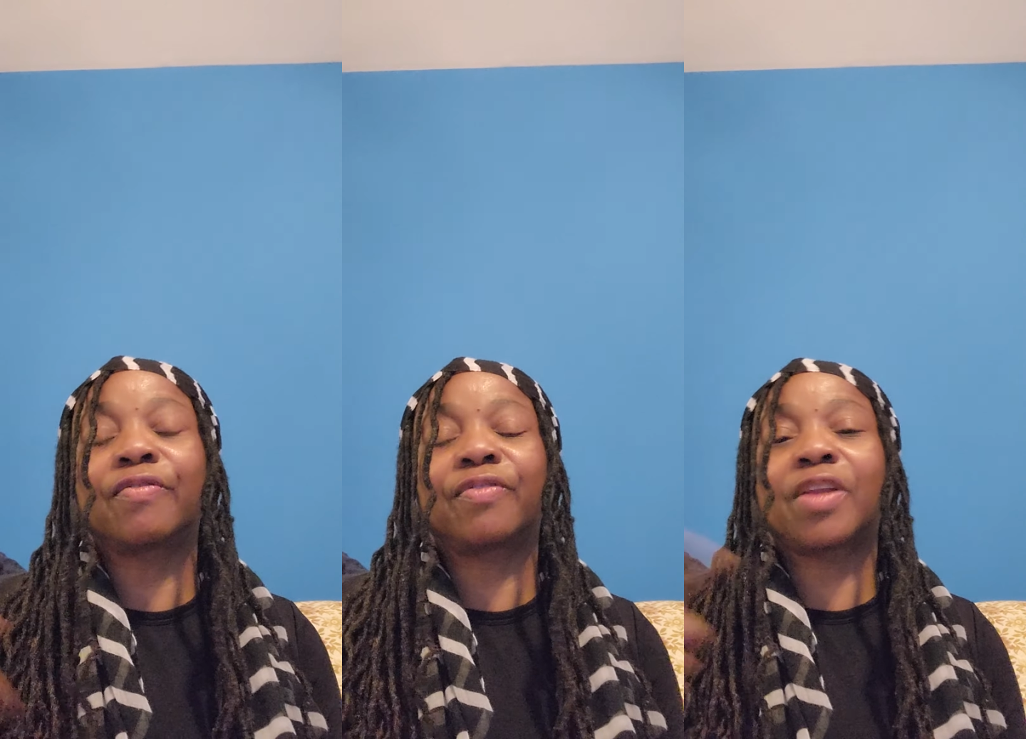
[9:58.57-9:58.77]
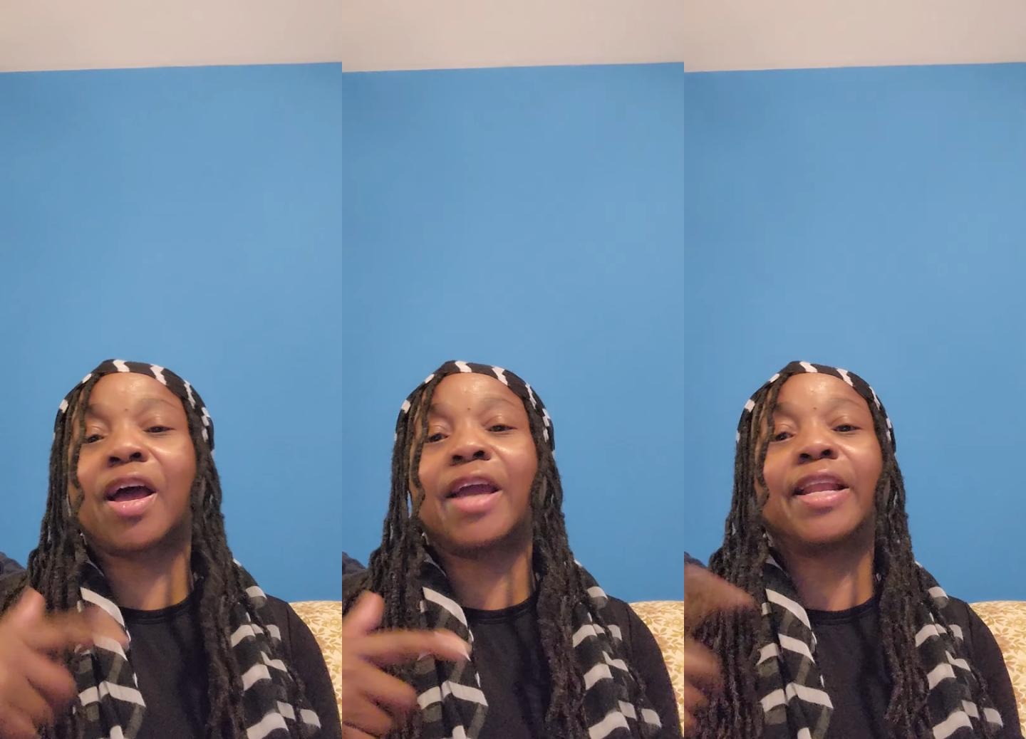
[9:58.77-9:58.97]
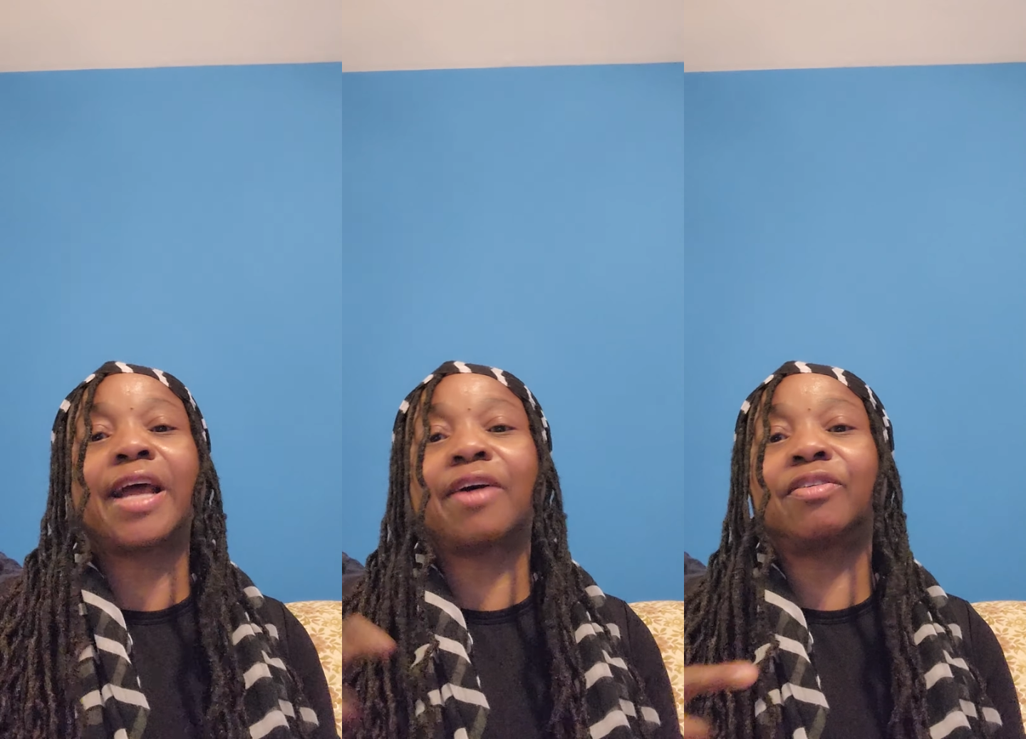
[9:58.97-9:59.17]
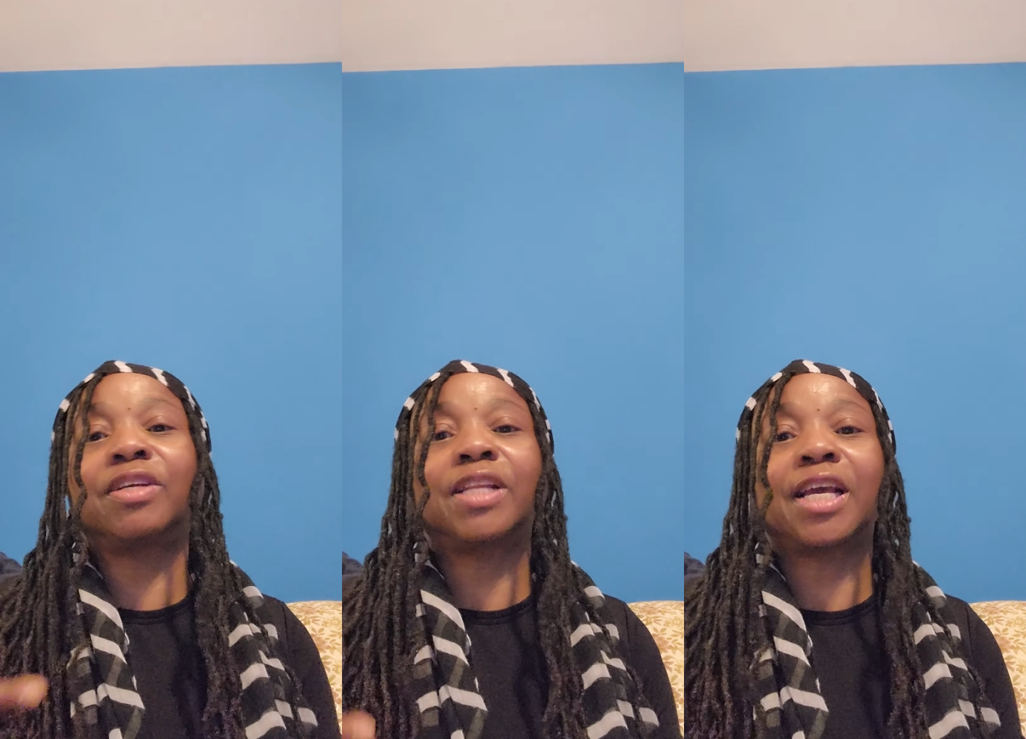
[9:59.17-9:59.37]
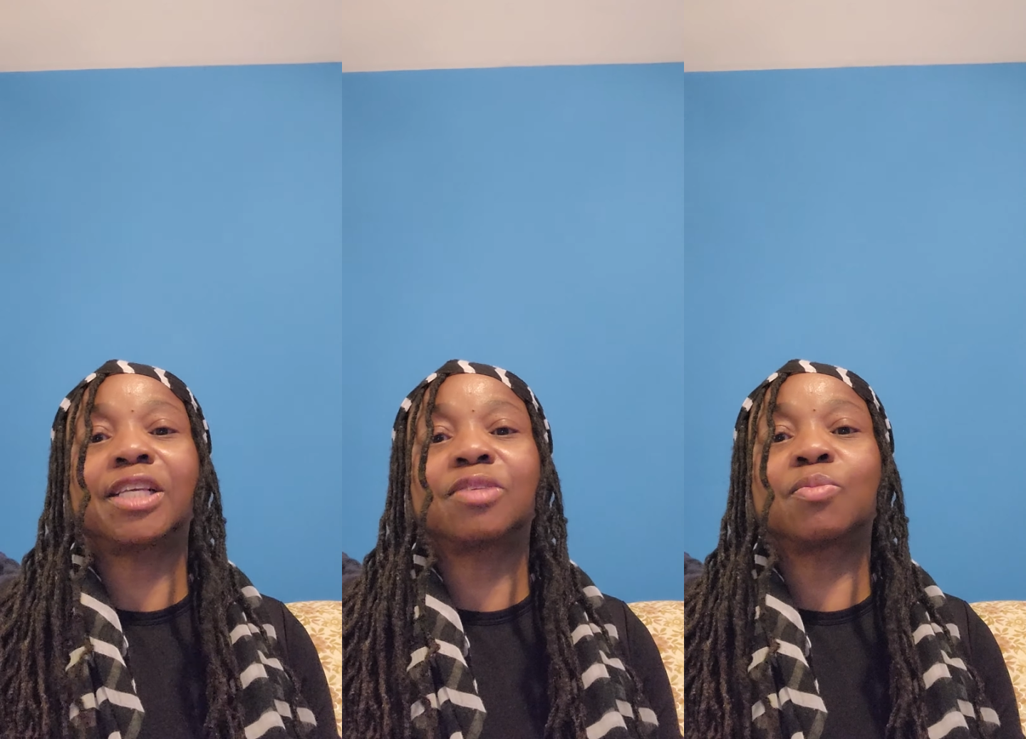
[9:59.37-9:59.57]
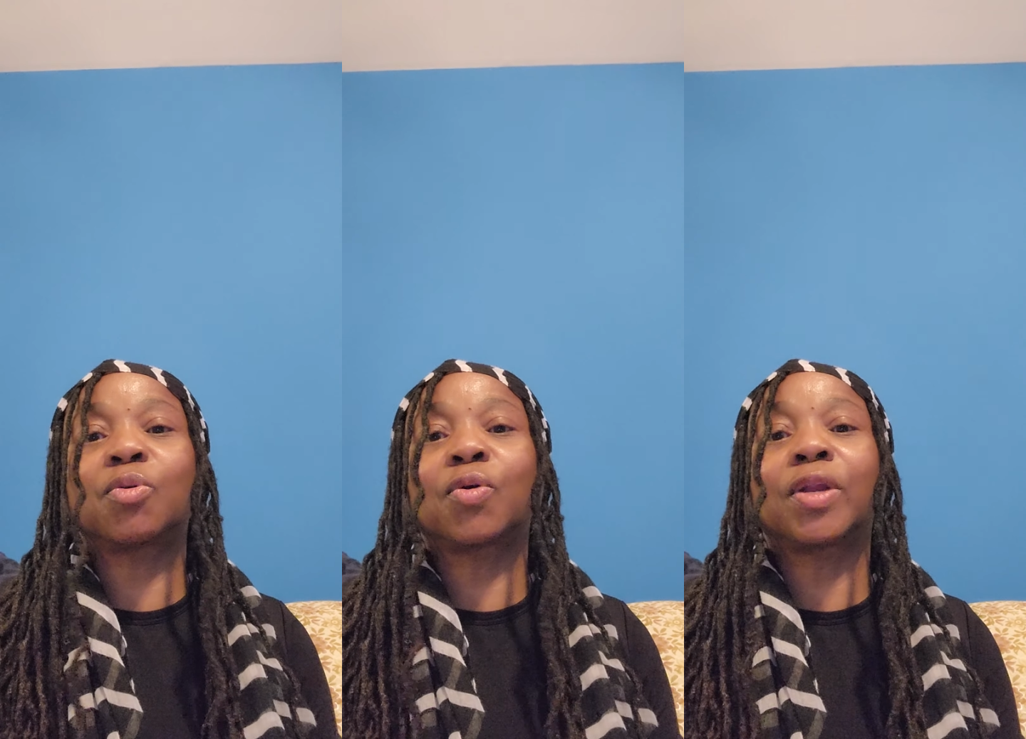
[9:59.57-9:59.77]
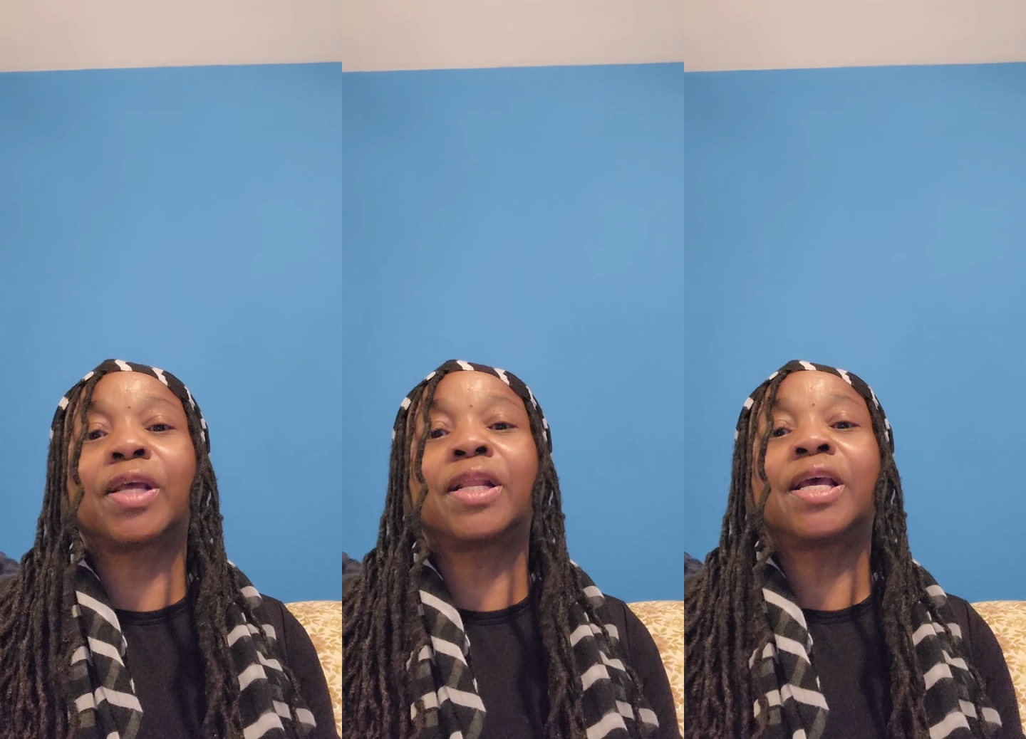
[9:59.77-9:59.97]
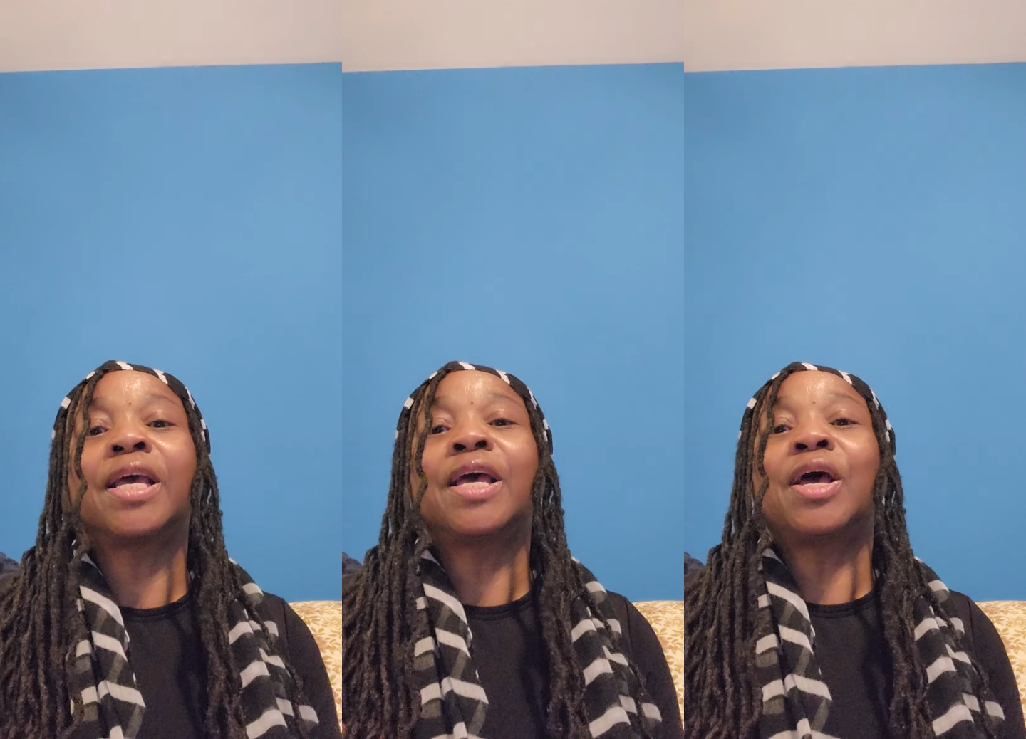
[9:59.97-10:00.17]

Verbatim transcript: flying out the next morning.